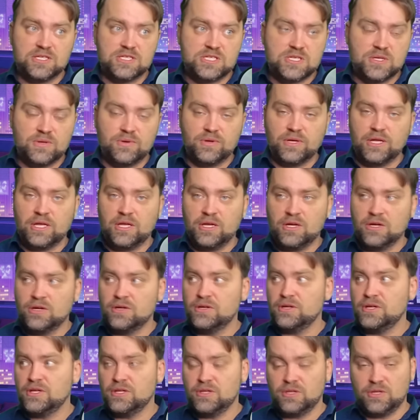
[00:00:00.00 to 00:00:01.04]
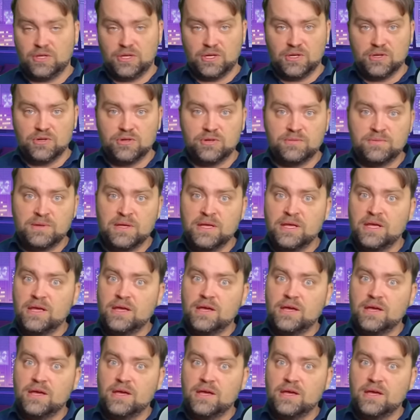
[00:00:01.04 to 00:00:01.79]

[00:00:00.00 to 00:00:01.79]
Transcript: So here in Europe,